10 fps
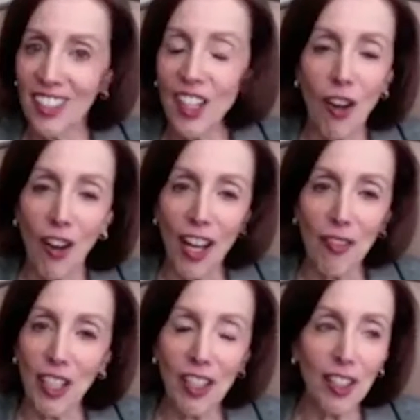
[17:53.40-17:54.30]
No,
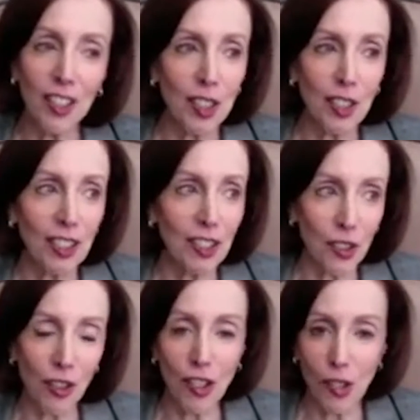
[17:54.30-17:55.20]
I mean, I think
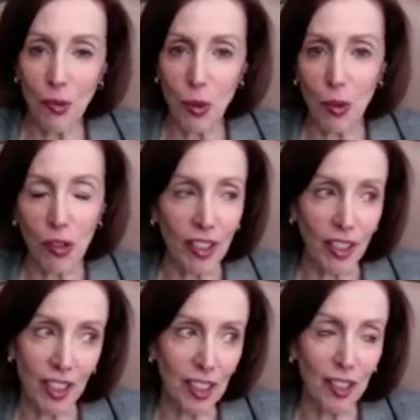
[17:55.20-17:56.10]
it's an awesome tool, and
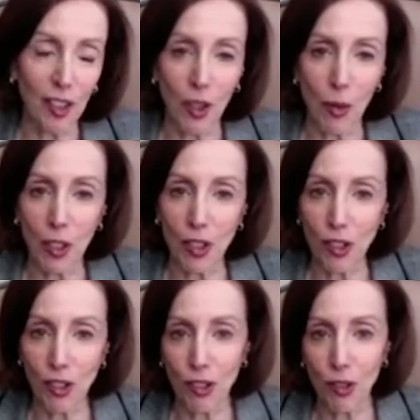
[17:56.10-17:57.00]
I think, you know, I
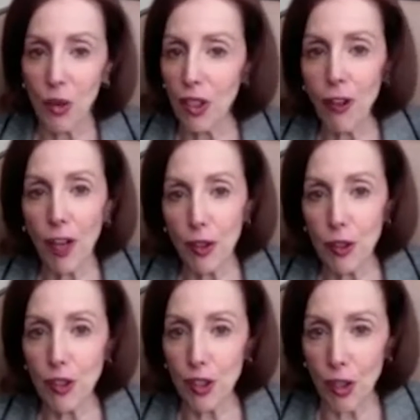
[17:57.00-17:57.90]
wish 23
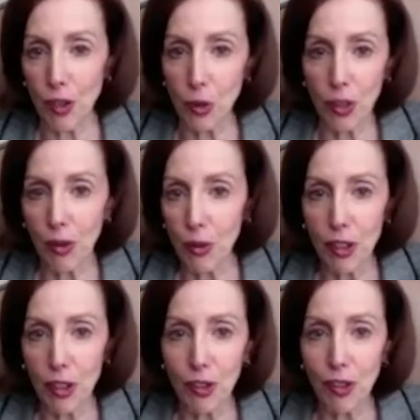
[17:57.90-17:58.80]
years ago,
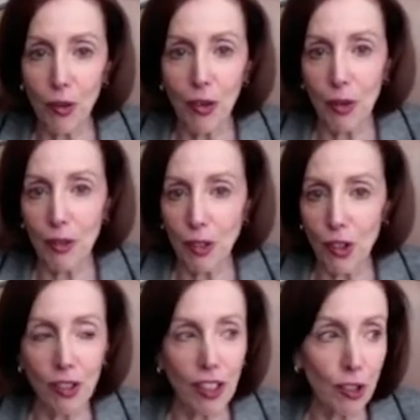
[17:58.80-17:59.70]
when I was
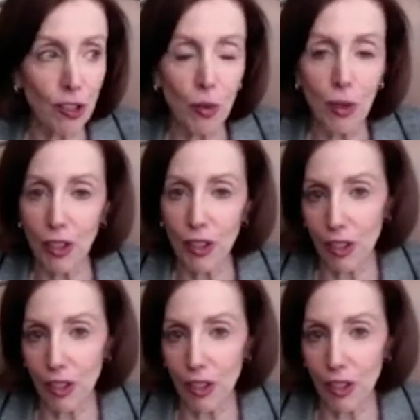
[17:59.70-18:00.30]
starting initially,